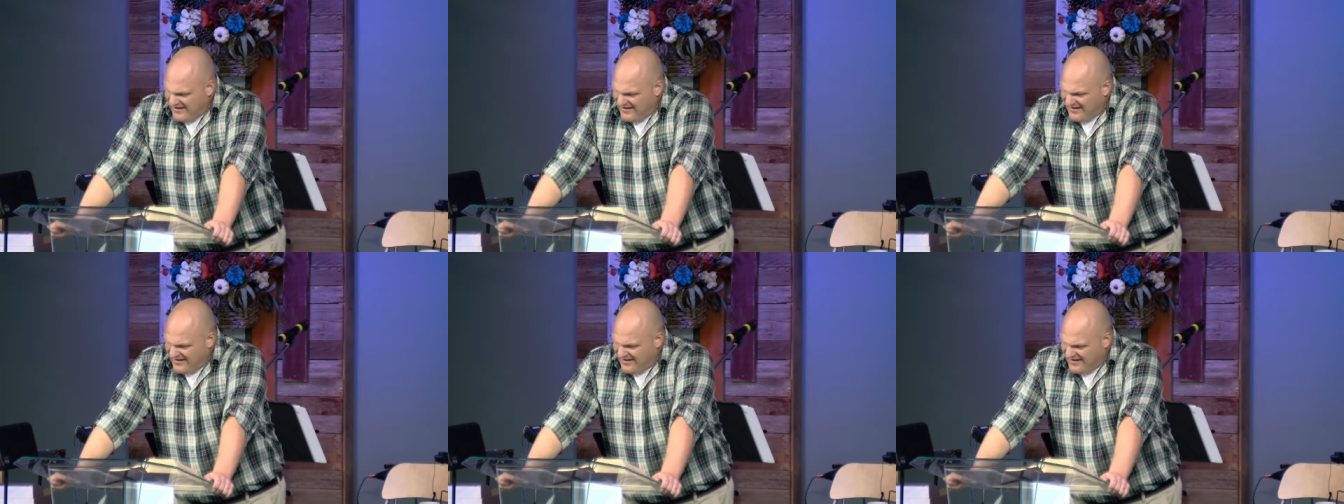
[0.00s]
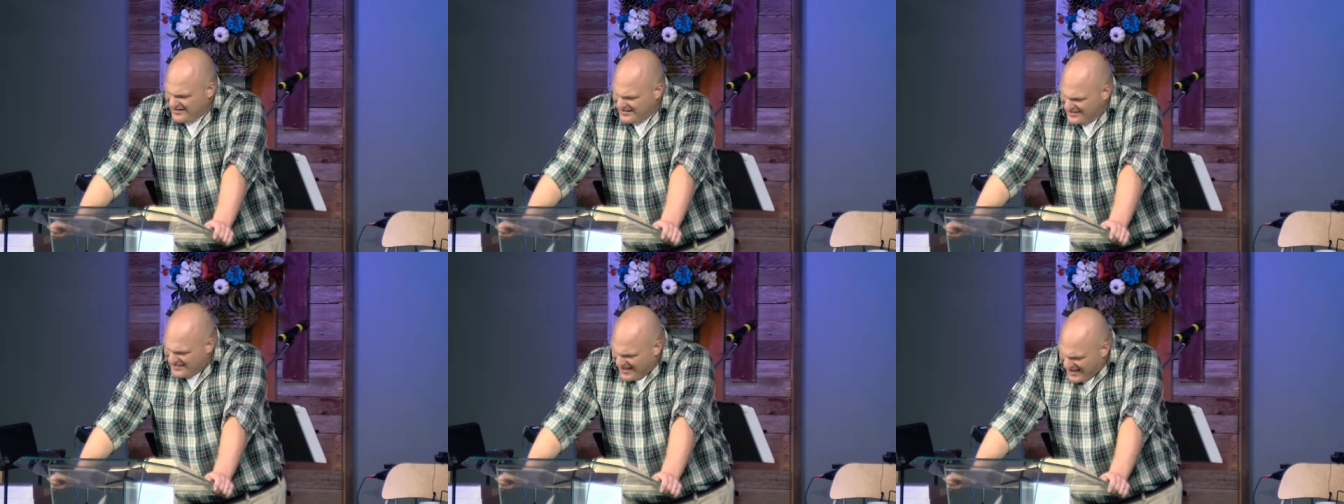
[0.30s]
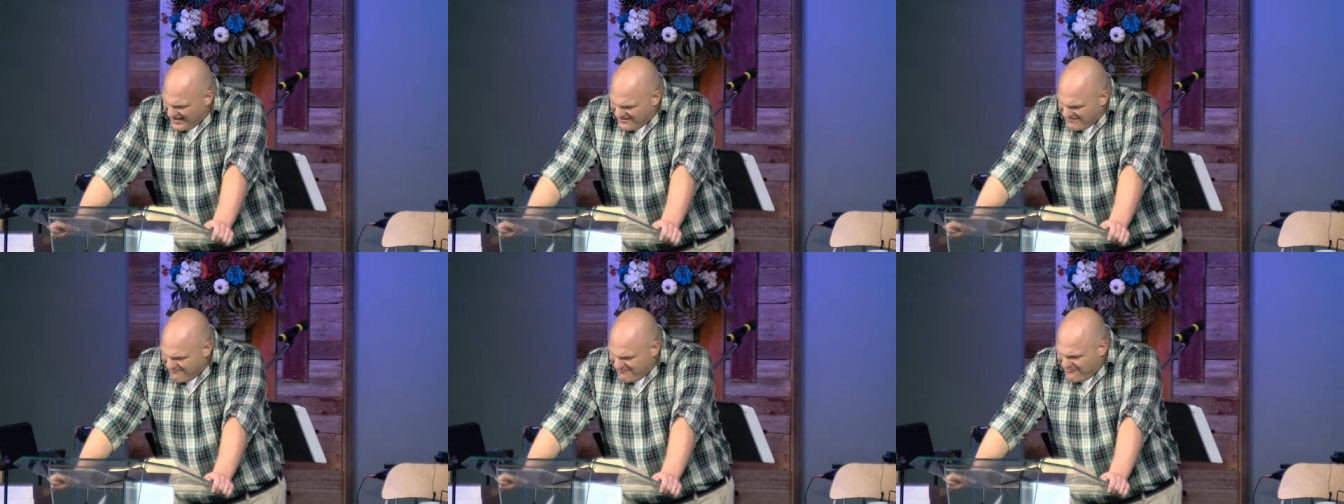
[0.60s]
Are you
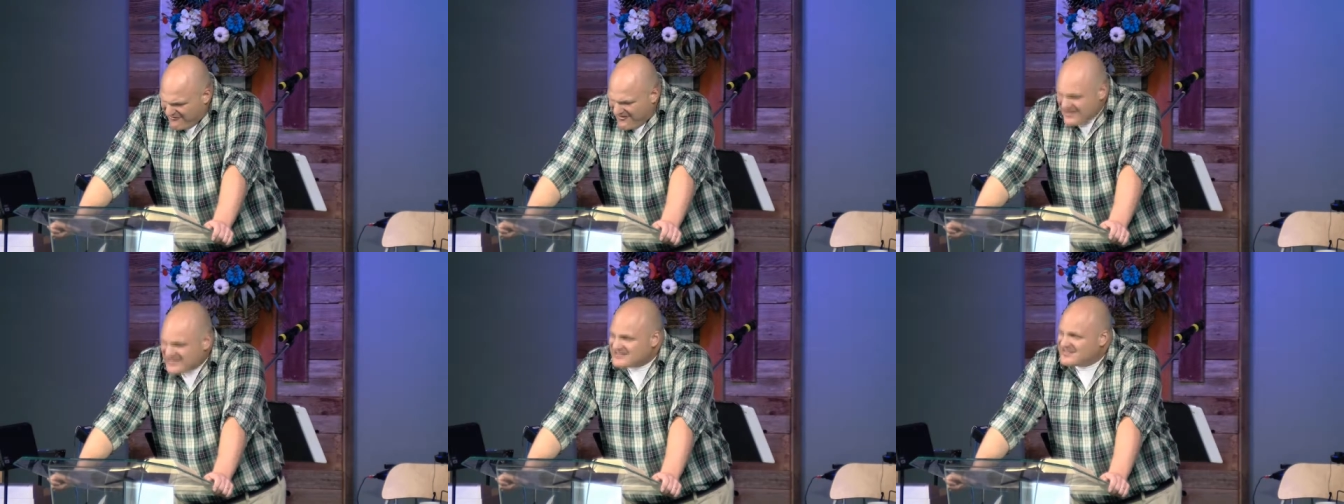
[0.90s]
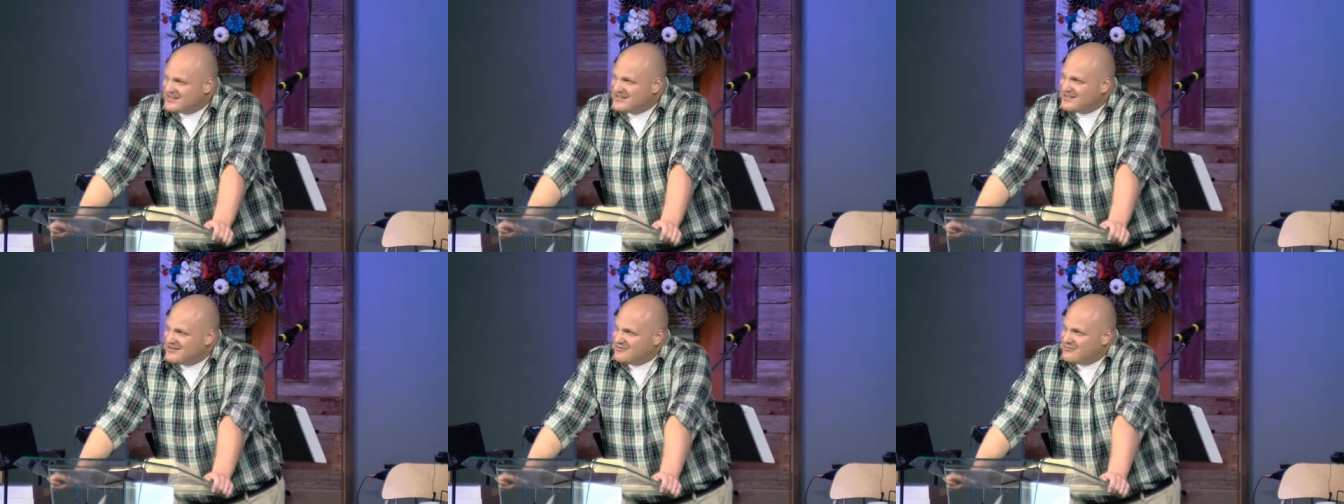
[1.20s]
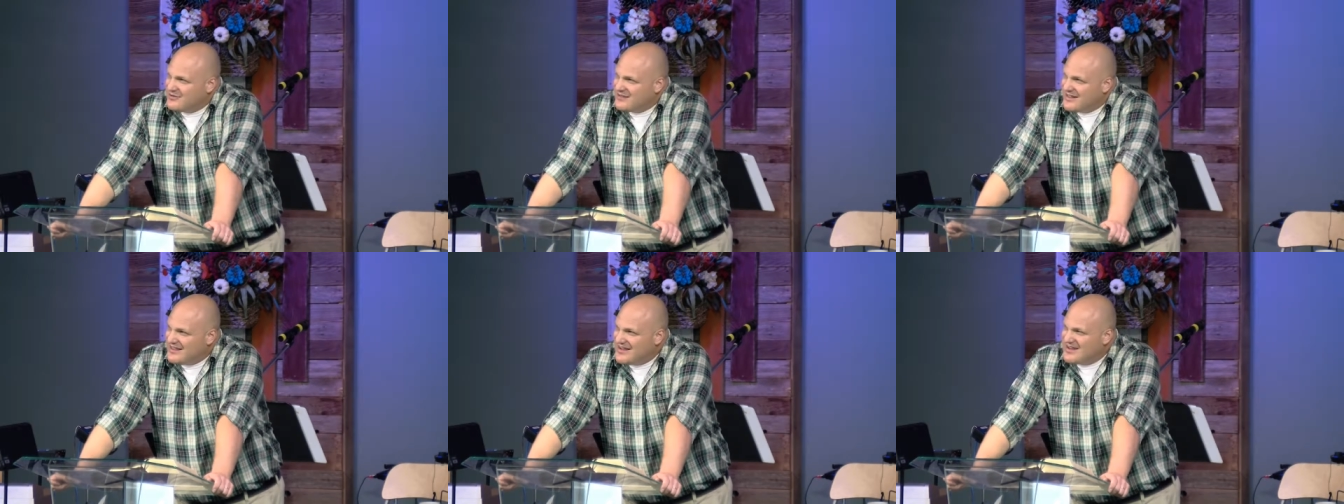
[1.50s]
not investing in
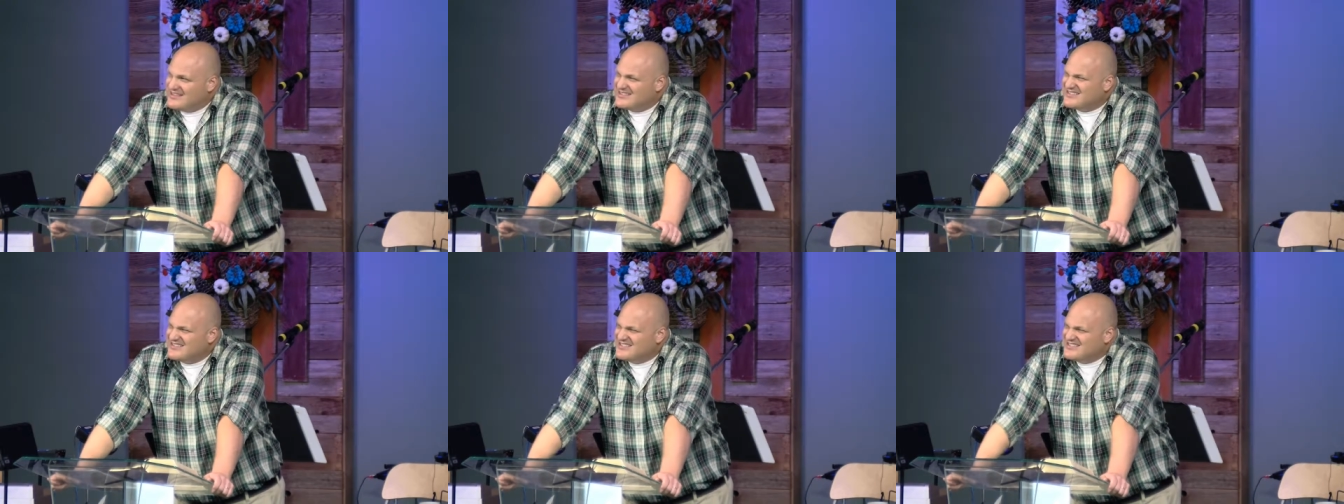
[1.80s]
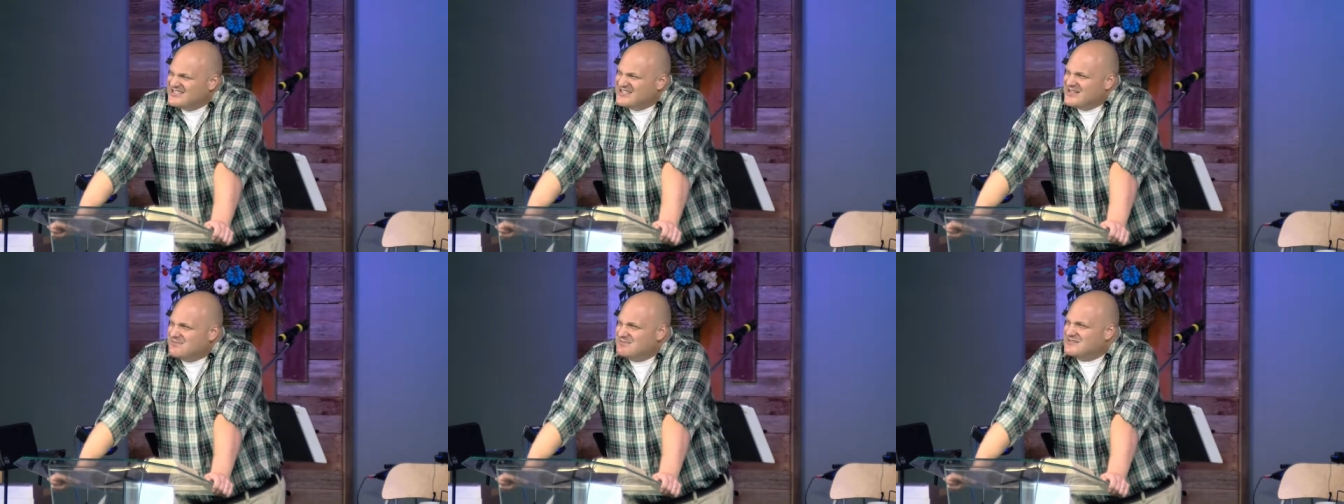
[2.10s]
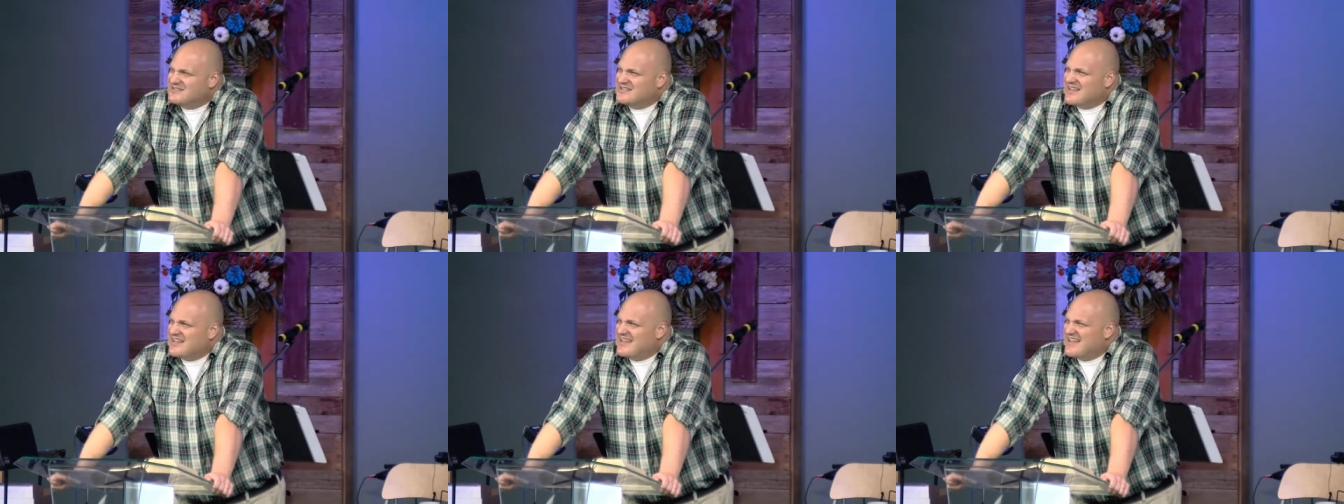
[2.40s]
relationships
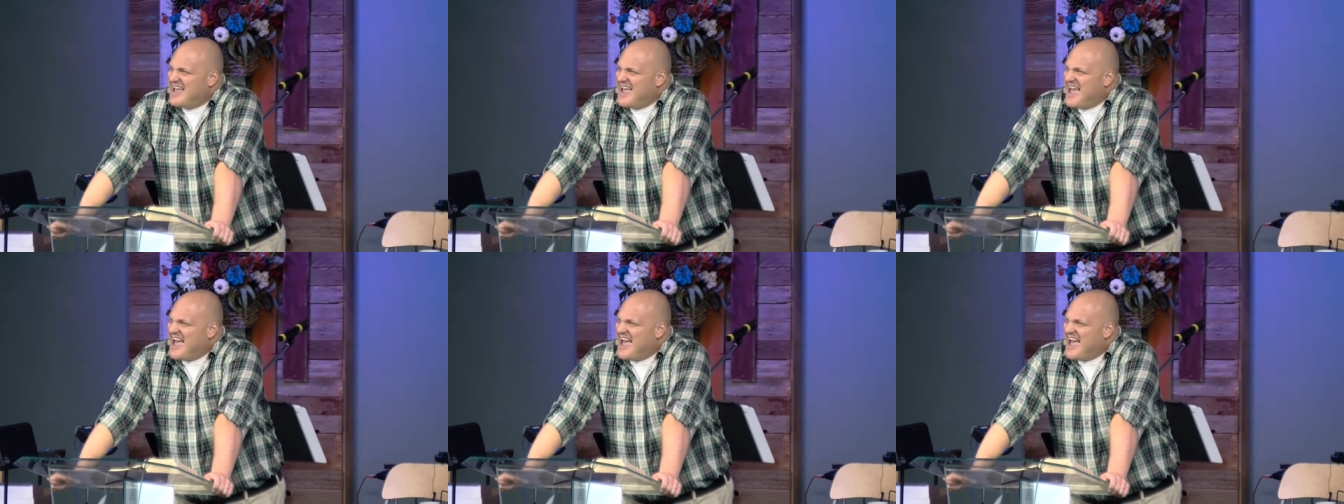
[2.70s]
like you